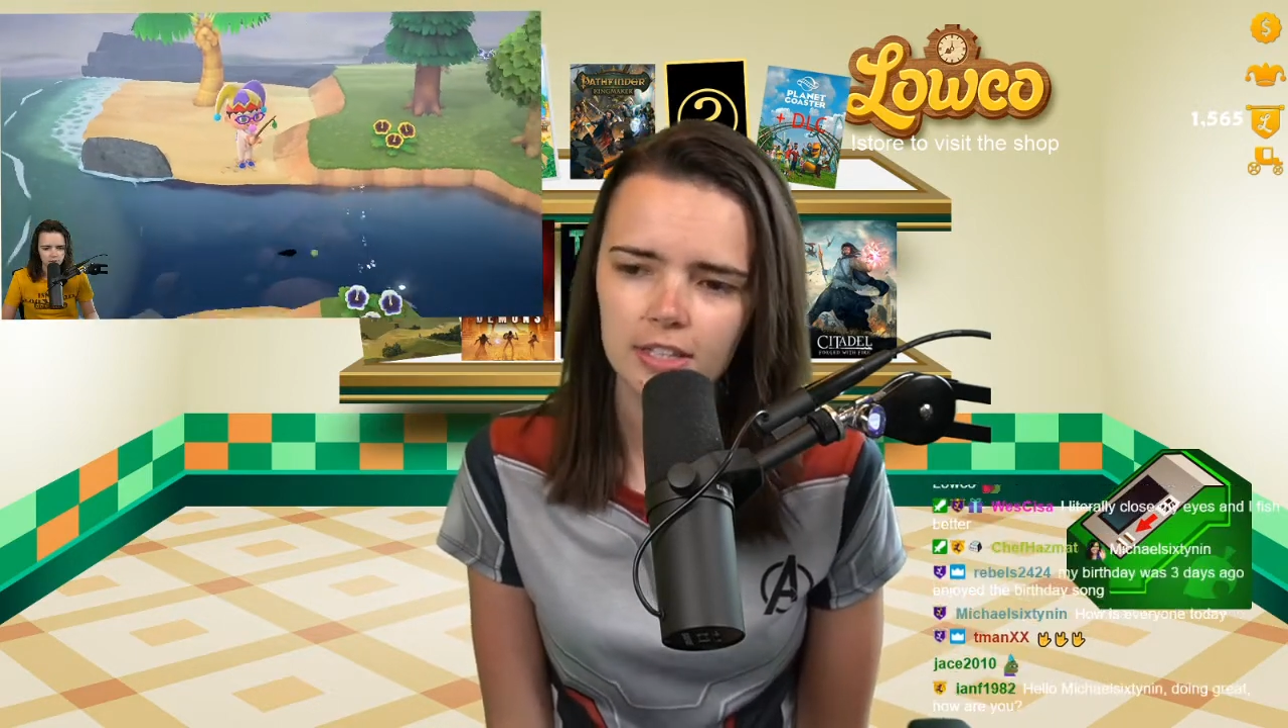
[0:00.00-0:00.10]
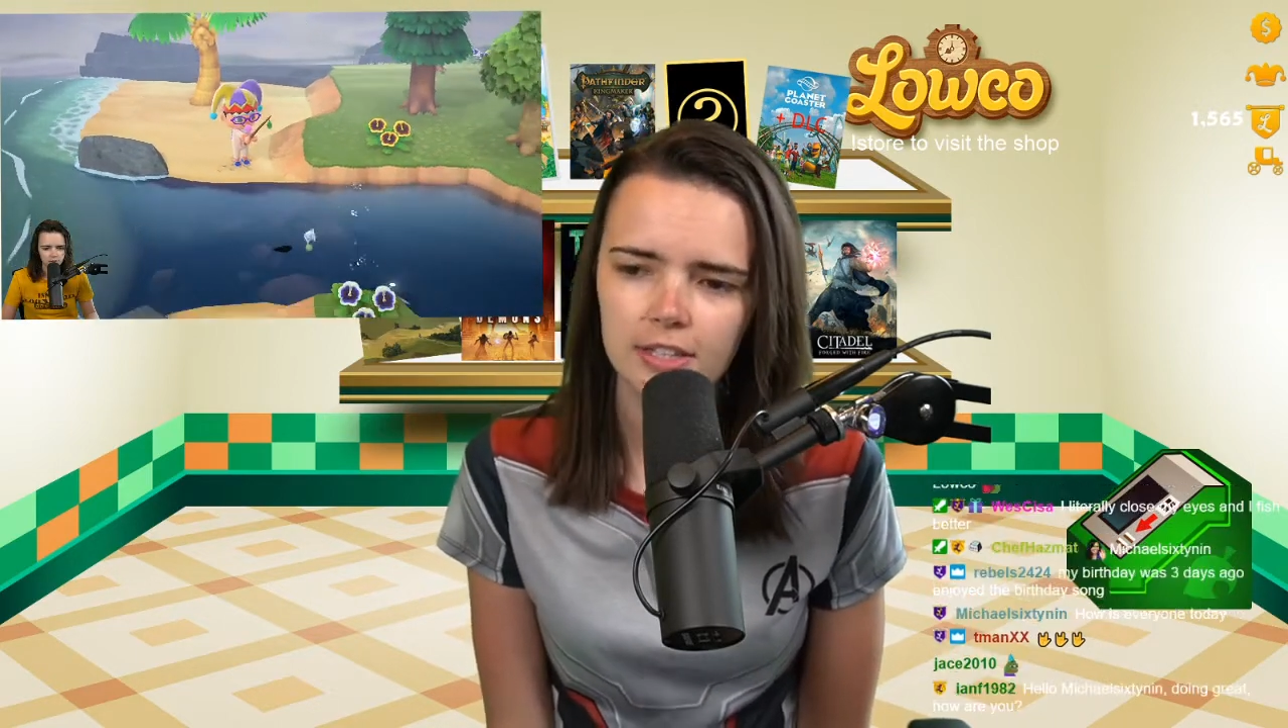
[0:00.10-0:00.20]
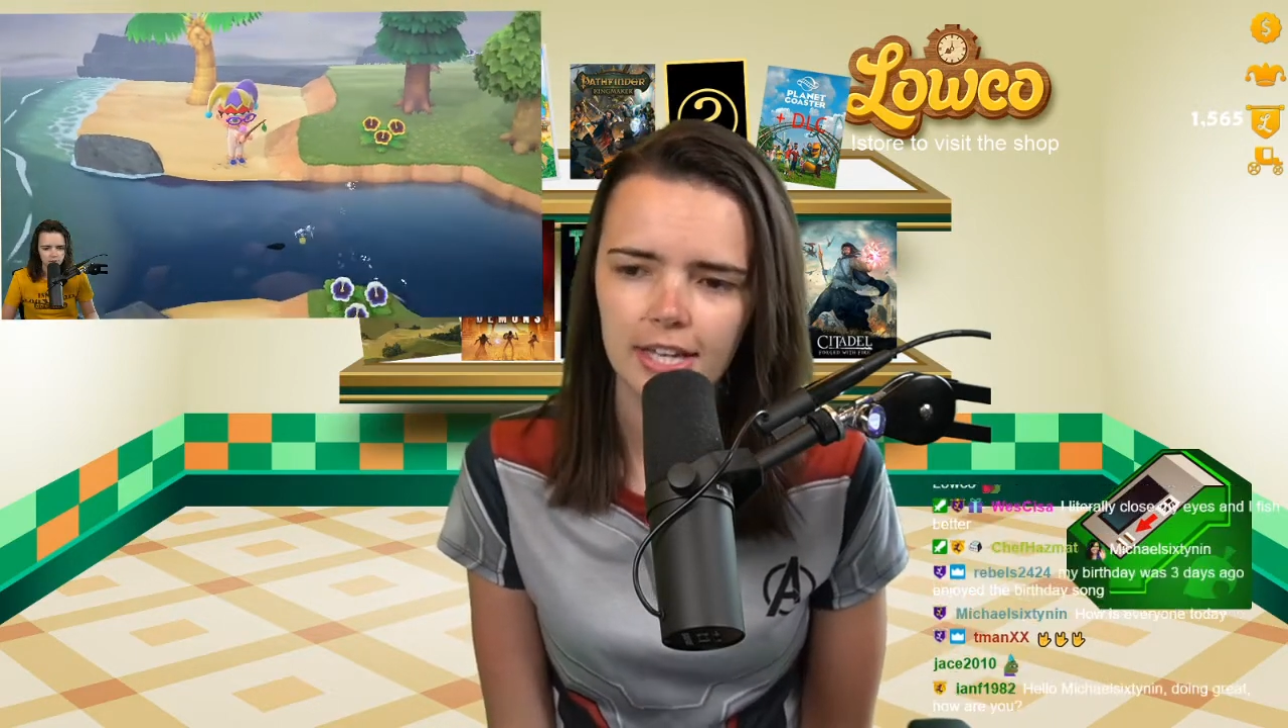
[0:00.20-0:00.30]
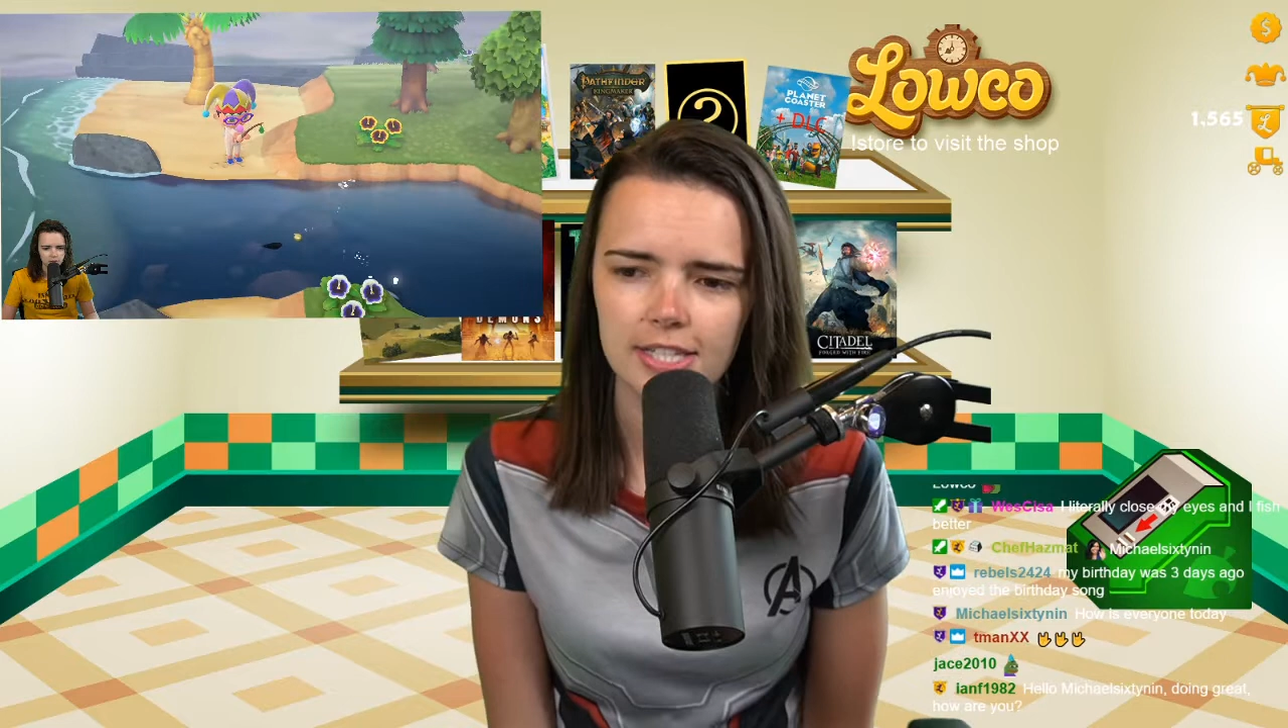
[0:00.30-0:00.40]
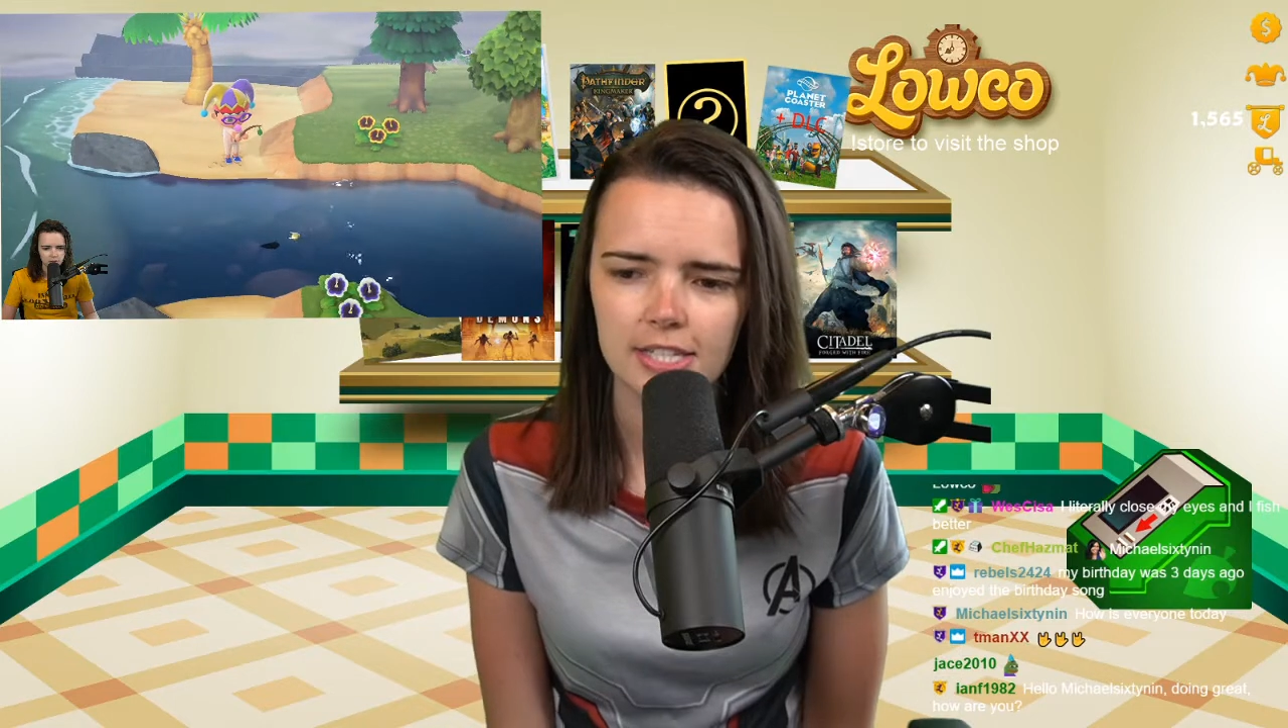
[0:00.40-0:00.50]

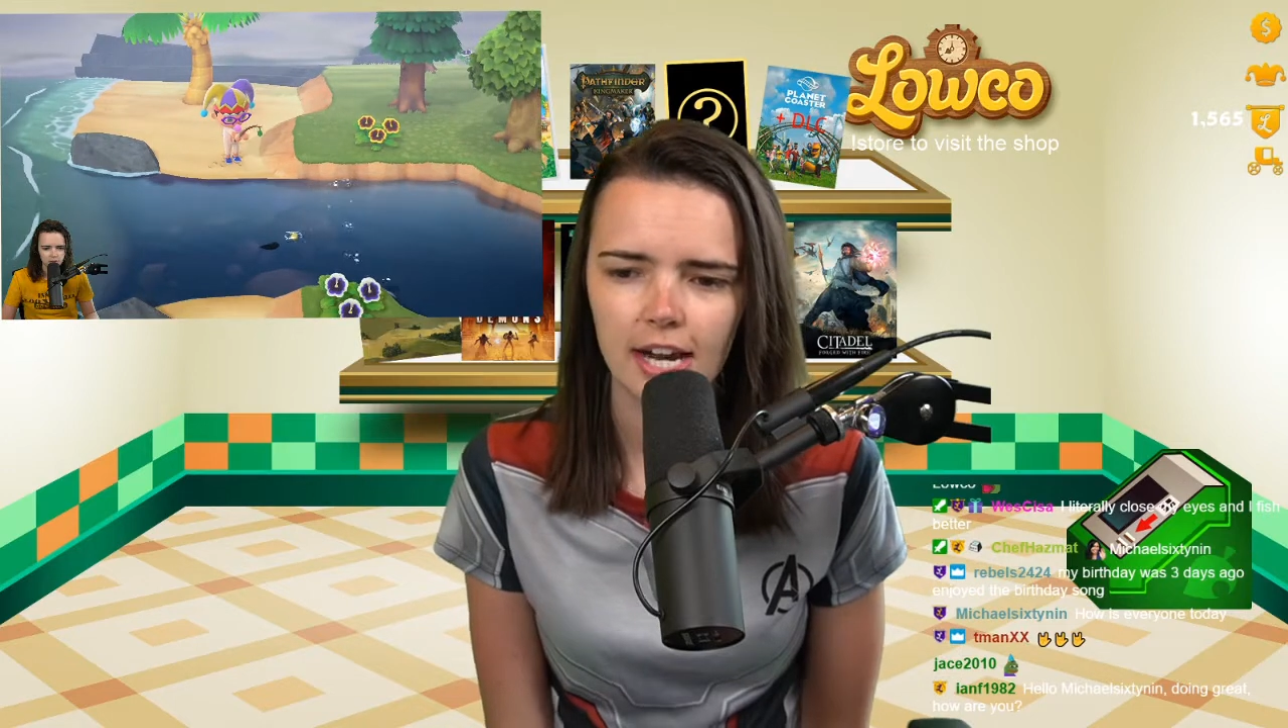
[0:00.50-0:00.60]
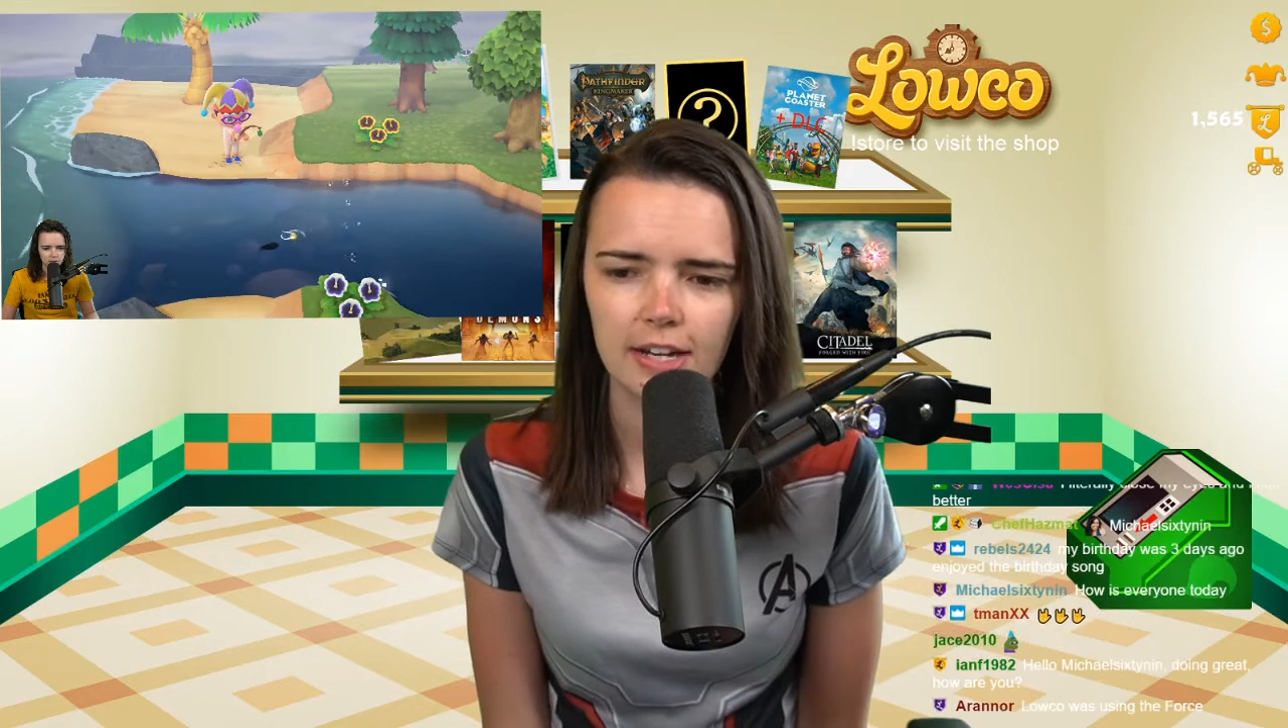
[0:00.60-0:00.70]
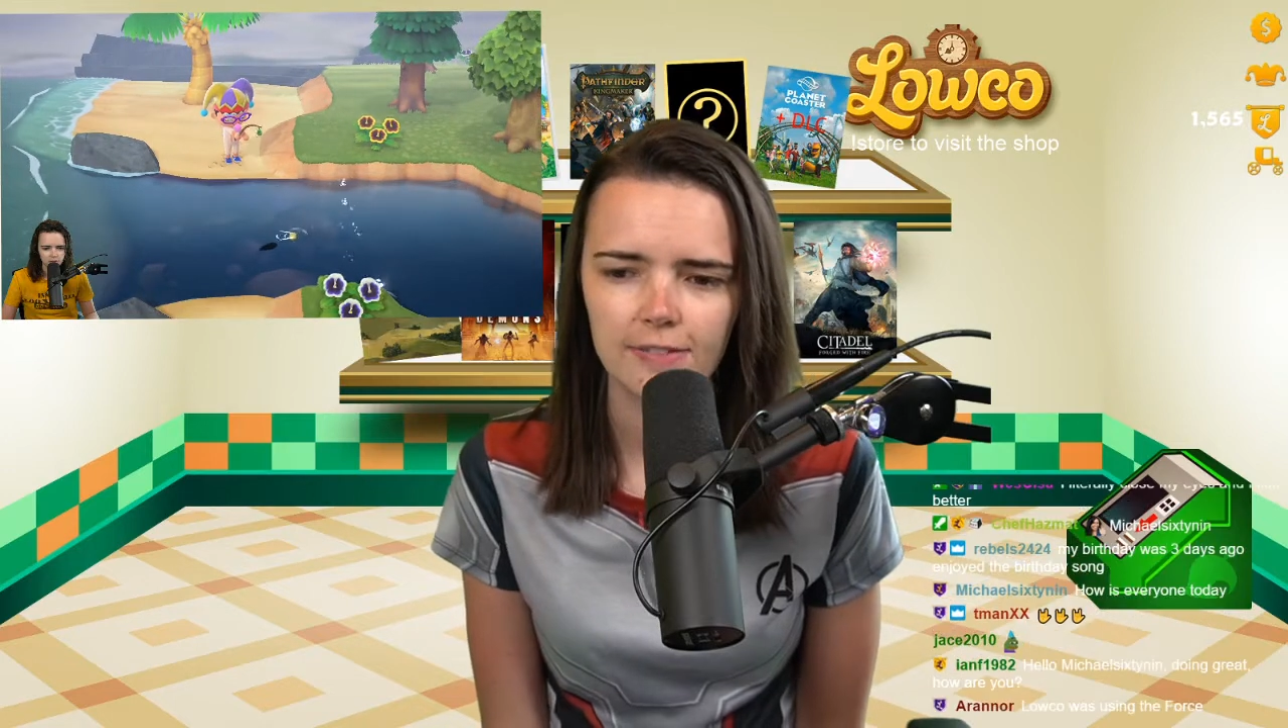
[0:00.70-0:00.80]
that's kind